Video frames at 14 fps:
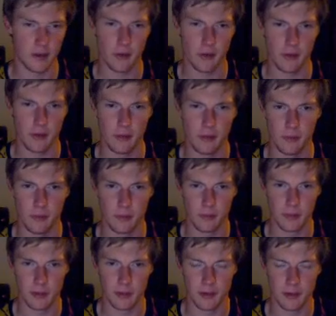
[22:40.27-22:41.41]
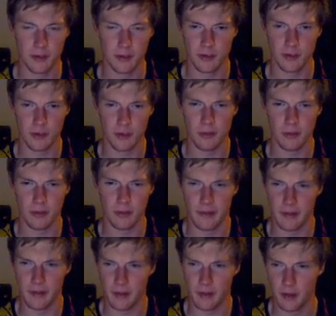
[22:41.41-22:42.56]
they're just so
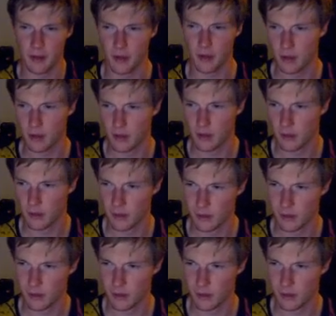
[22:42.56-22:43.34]
stupid that